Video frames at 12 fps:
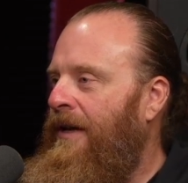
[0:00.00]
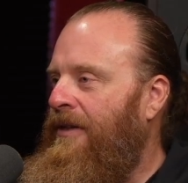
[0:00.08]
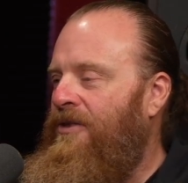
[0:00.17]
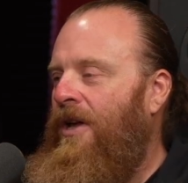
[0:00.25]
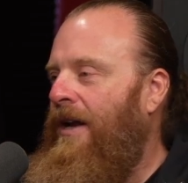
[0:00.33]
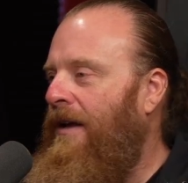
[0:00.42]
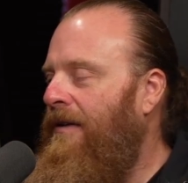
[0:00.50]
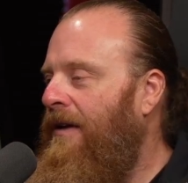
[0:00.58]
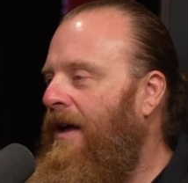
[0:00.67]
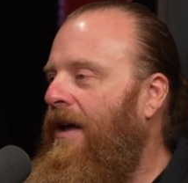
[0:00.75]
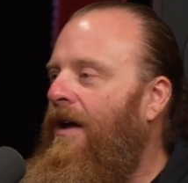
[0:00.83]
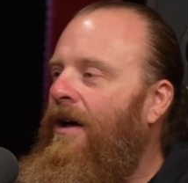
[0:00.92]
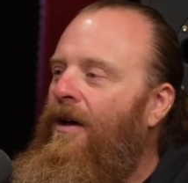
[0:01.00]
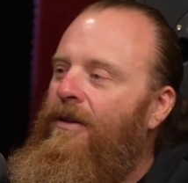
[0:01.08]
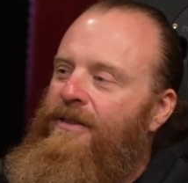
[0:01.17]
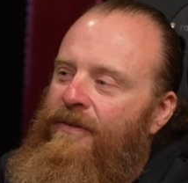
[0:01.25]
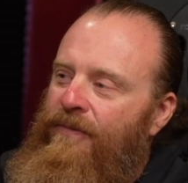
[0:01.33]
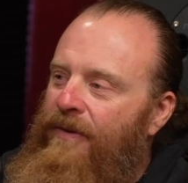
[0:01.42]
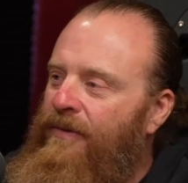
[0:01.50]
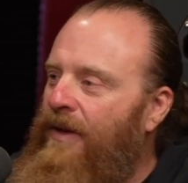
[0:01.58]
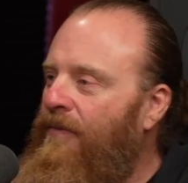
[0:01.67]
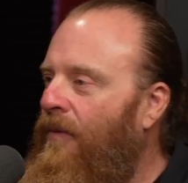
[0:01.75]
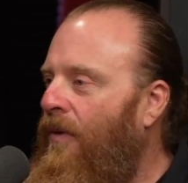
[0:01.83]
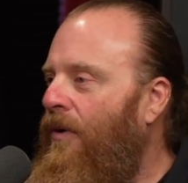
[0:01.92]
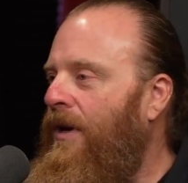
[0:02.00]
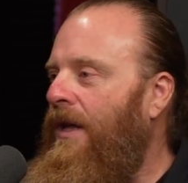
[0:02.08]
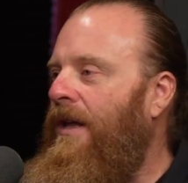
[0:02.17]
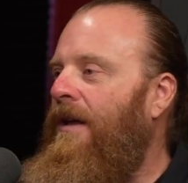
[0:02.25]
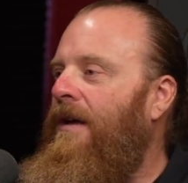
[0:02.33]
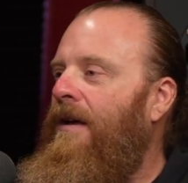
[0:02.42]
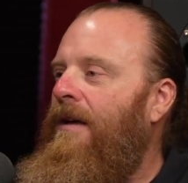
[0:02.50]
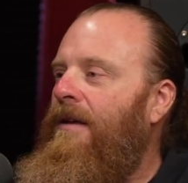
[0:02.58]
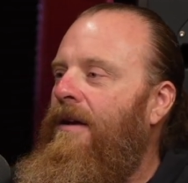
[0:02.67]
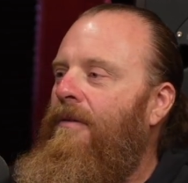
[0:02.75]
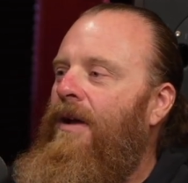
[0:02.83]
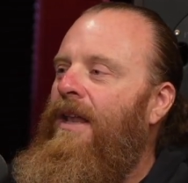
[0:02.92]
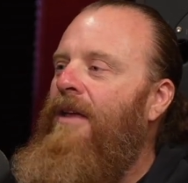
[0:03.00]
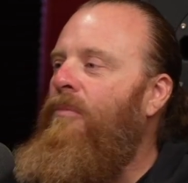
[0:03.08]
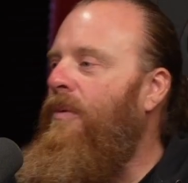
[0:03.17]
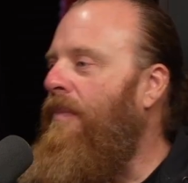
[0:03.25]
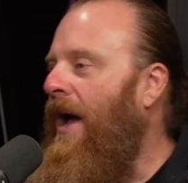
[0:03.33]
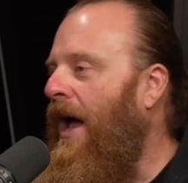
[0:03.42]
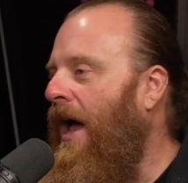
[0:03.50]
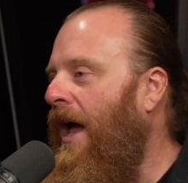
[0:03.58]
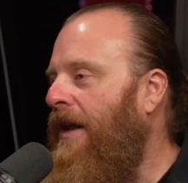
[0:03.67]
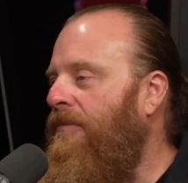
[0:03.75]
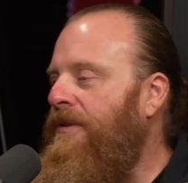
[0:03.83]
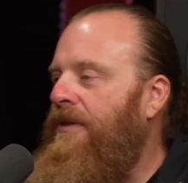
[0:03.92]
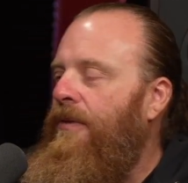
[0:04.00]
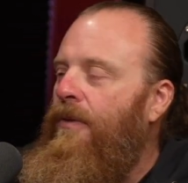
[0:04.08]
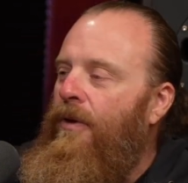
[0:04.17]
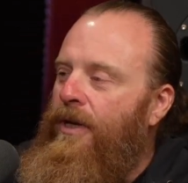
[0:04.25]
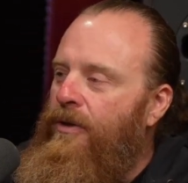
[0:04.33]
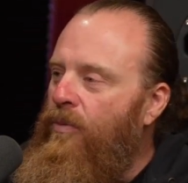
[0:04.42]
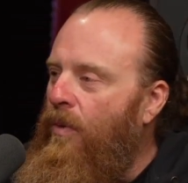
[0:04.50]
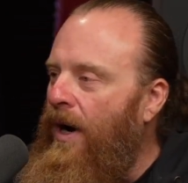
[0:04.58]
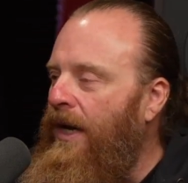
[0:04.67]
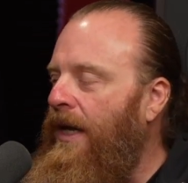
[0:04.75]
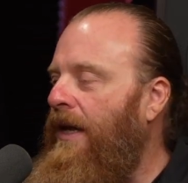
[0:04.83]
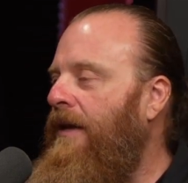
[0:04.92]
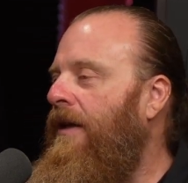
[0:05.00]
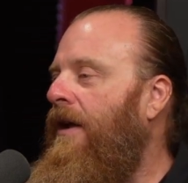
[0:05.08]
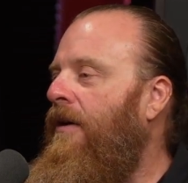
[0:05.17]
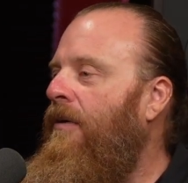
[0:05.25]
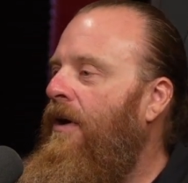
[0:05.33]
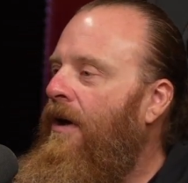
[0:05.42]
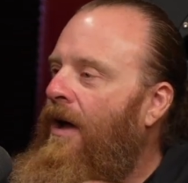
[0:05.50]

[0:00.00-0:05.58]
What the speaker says: It's not it's a 50-40, I live with my heart, it was a 30-20,